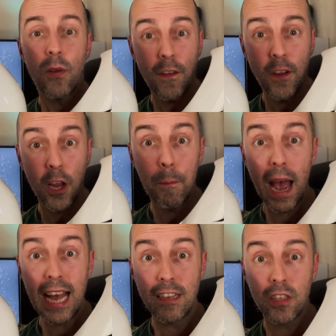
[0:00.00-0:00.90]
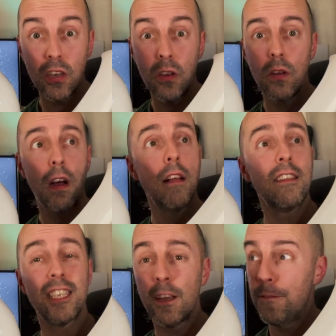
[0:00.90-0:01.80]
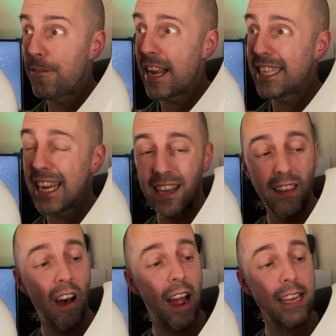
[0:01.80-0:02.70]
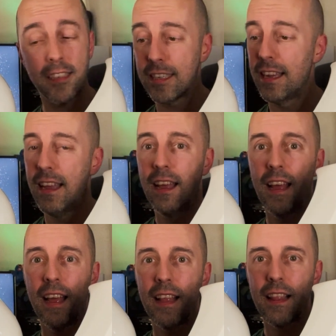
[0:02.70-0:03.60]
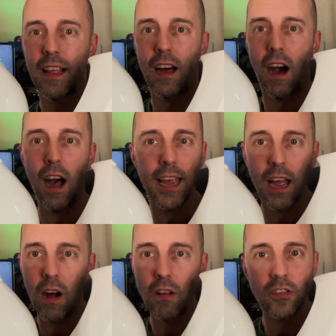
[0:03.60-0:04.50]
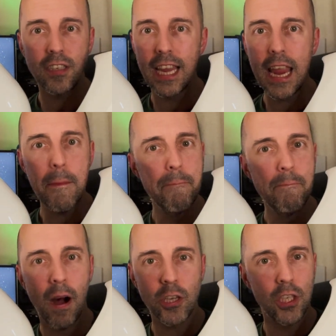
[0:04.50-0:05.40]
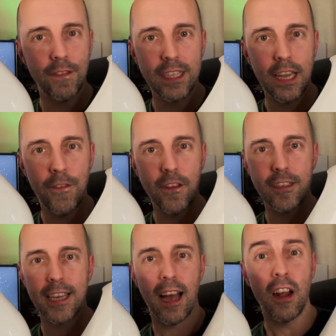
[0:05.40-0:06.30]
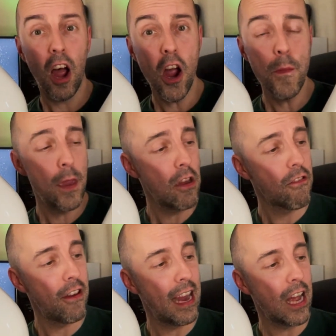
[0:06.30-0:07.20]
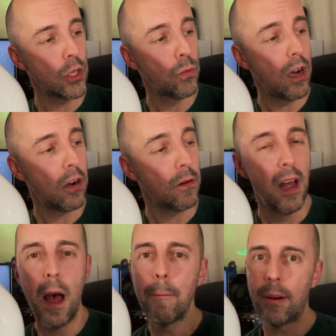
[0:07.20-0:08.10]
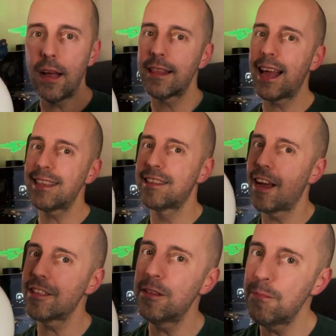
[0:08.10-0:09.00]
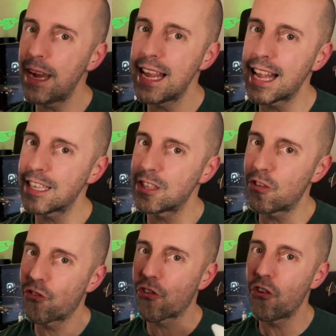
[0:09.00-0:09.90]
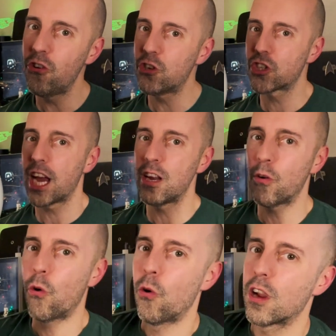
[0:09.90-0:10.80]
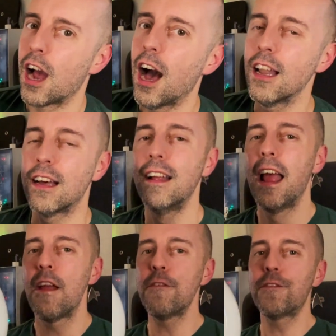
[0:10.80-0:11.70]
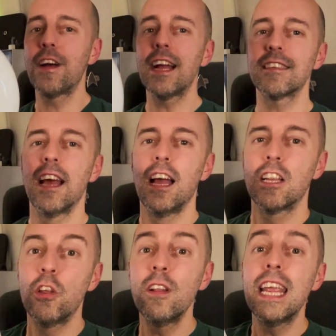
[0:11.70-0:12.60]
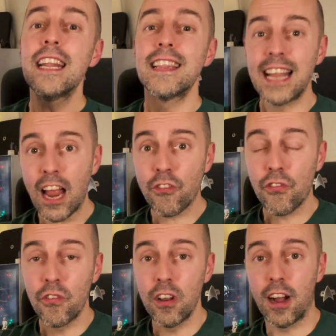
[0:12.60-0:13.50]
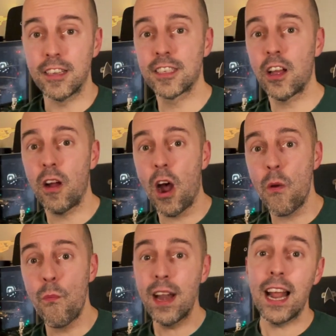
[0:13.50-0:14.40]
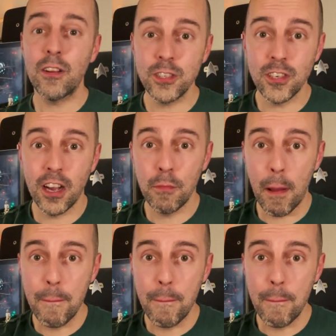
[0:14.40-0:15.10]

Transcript: if you compare the two under synthetic light, I can't see much of a difference there, and I hope you agree as well. But that doesn't mean that's the true shade or colour. In fact, you need natural light. So I went outside on my